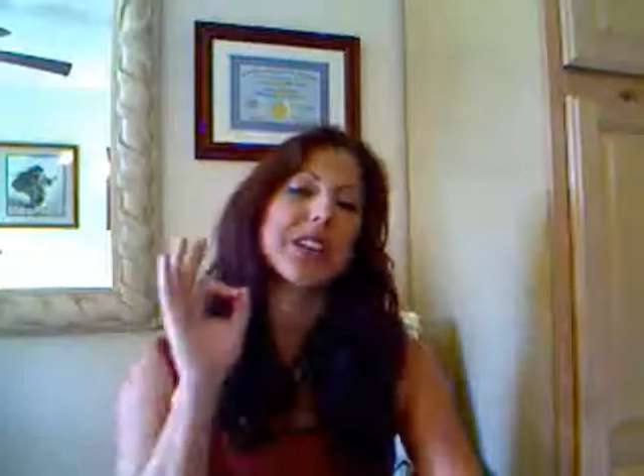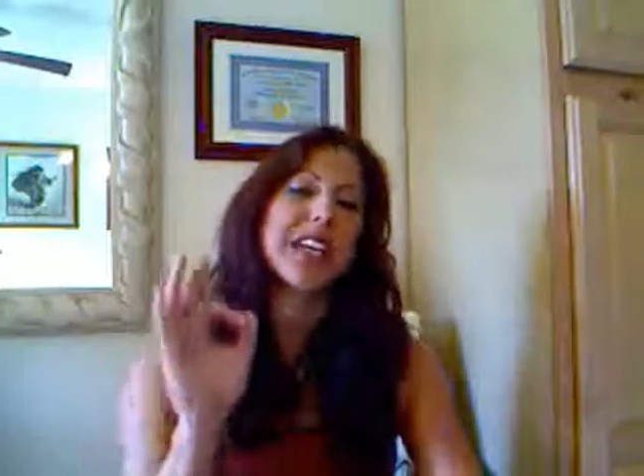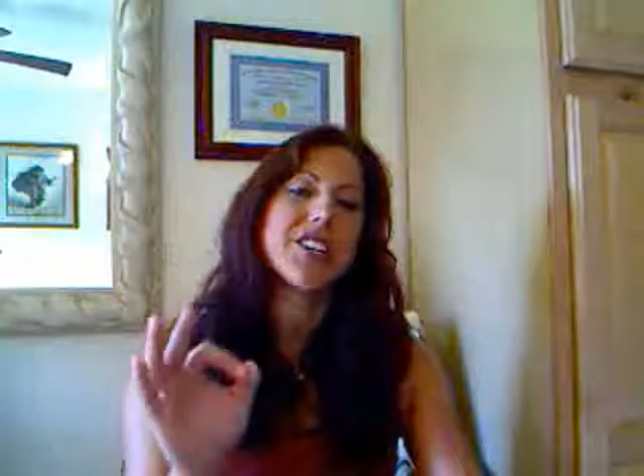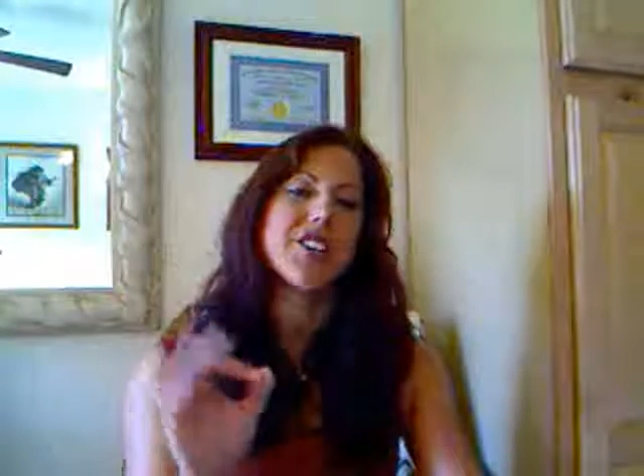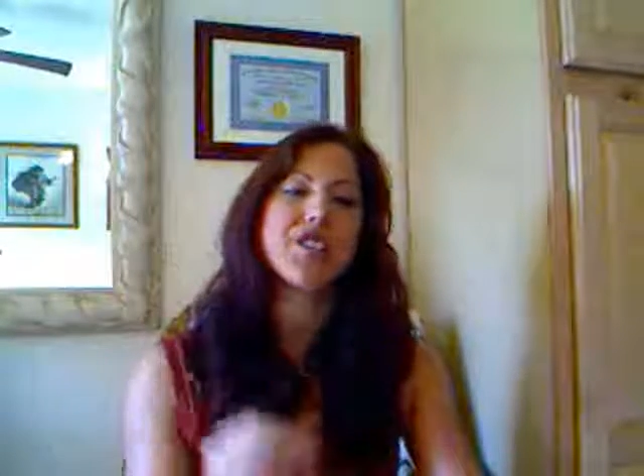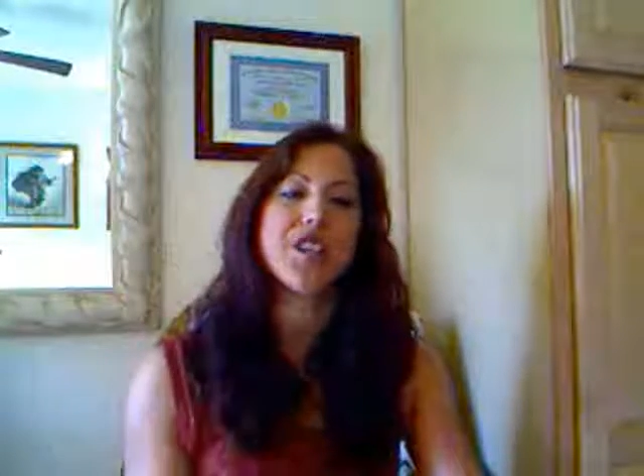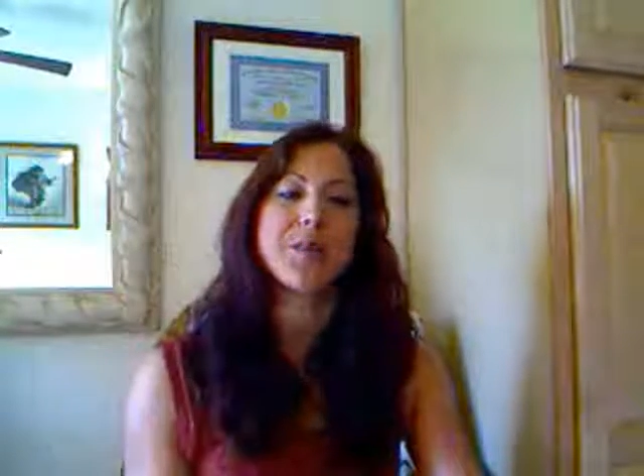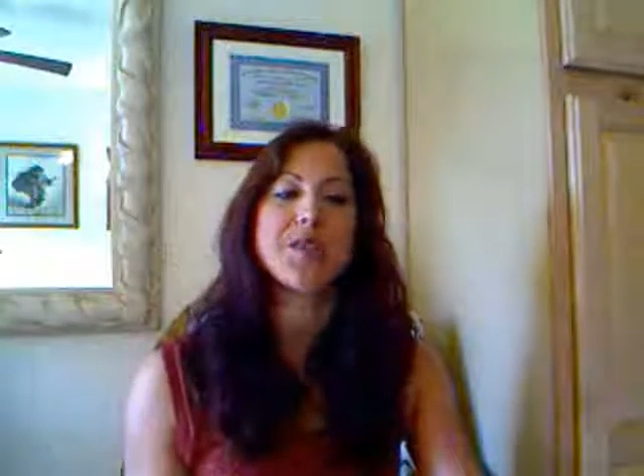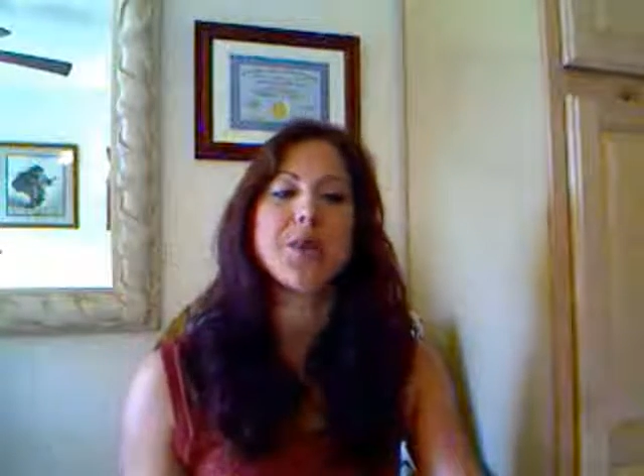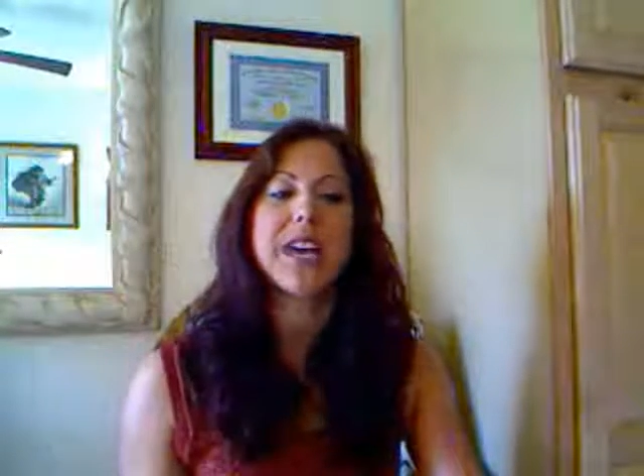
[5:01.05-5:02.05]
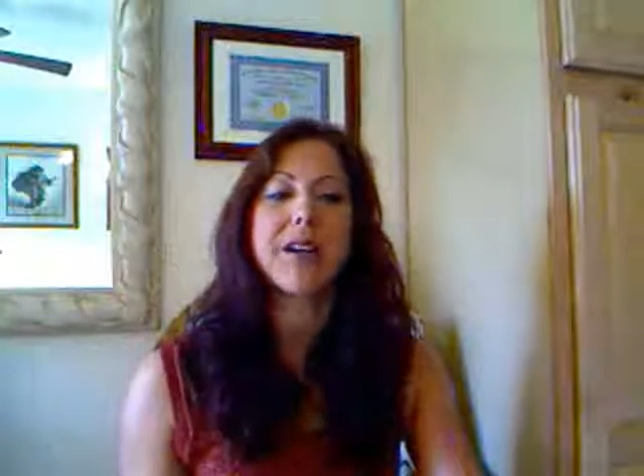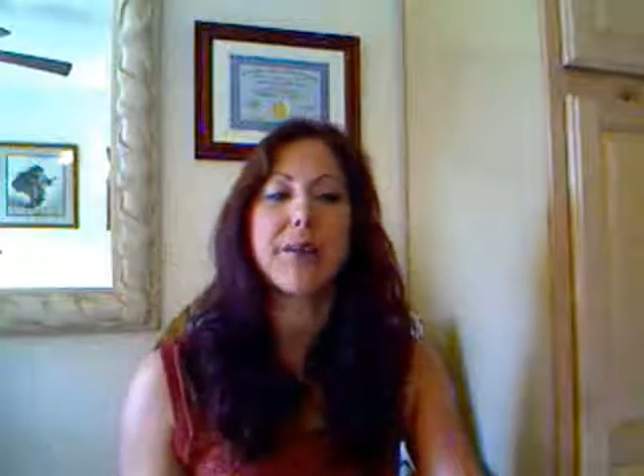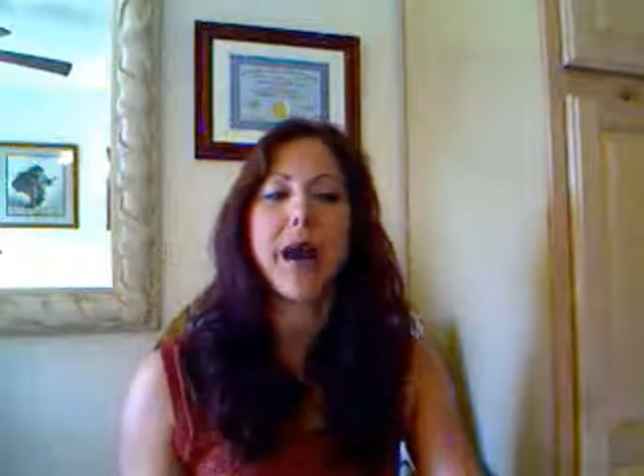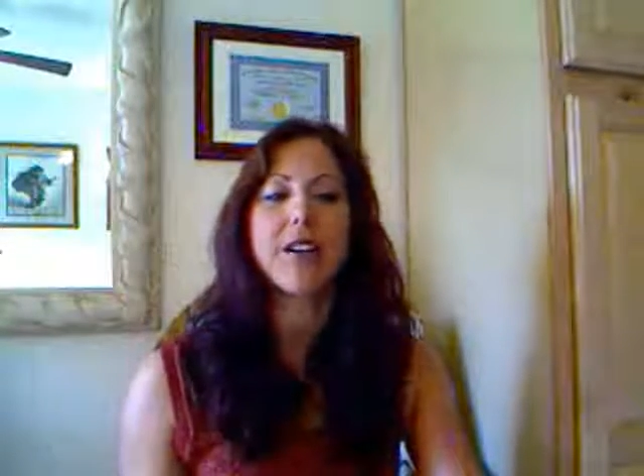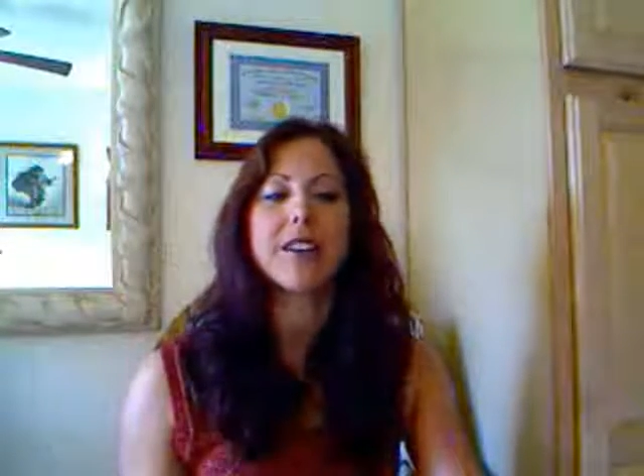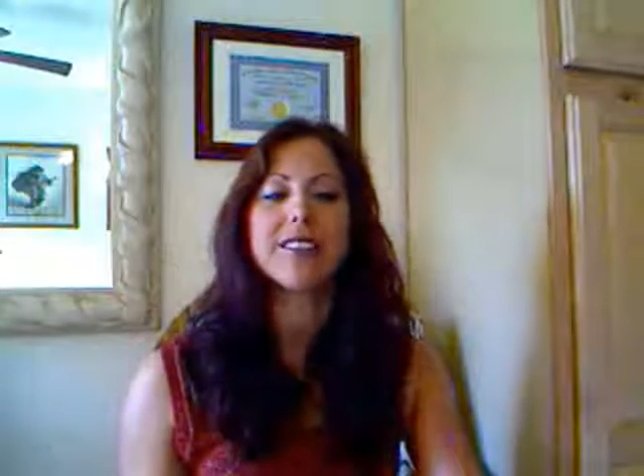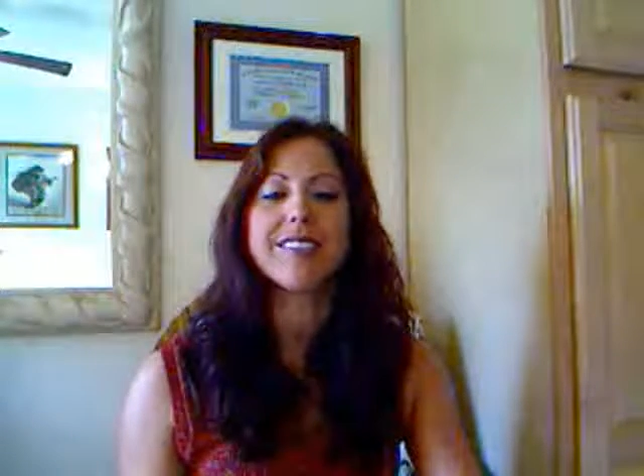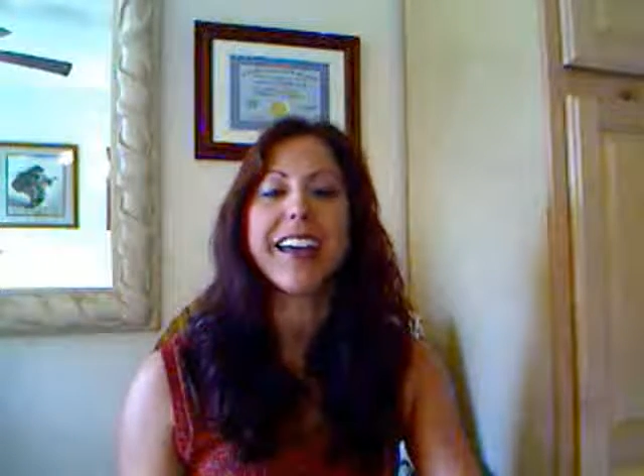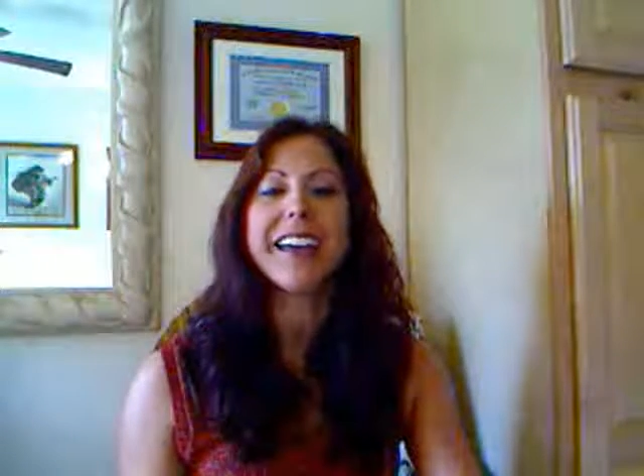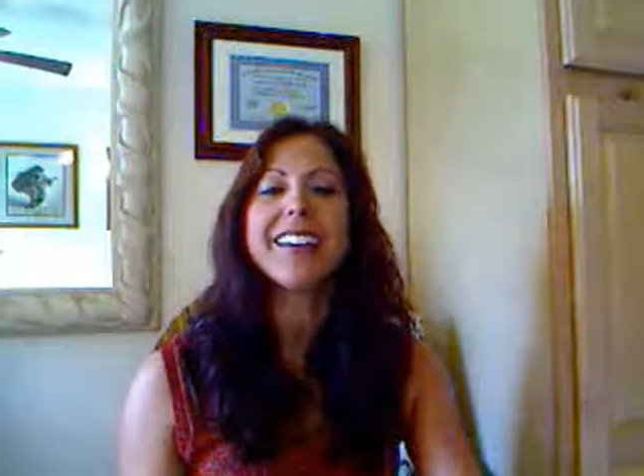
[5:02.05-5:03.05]
relationships, no doubt about
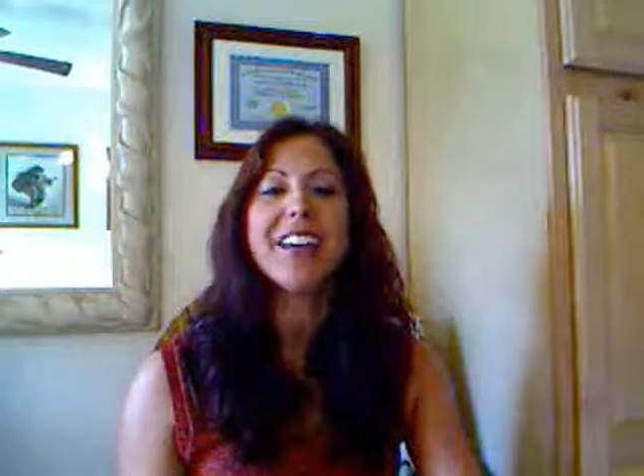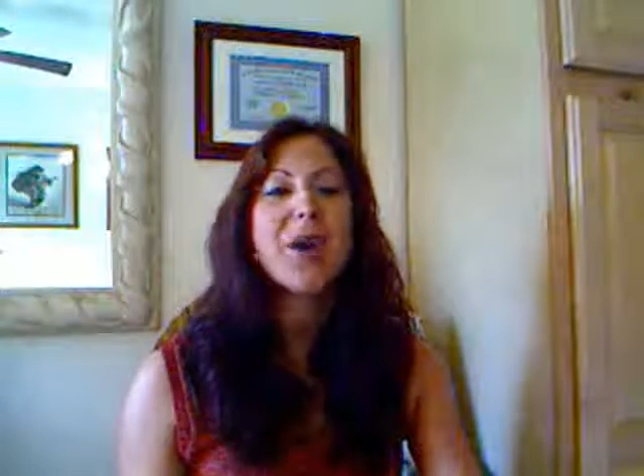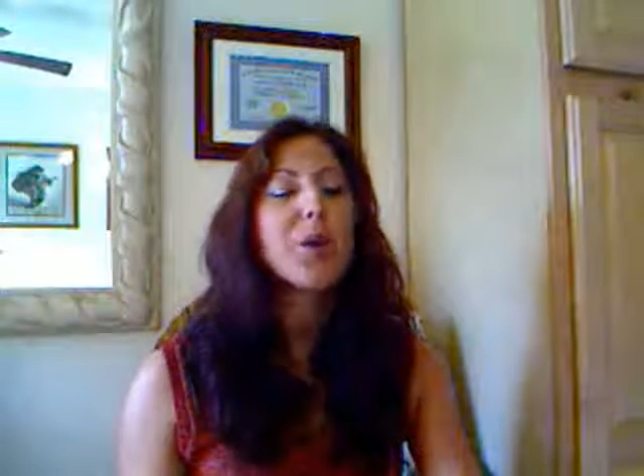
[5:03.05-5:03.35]
it, okay?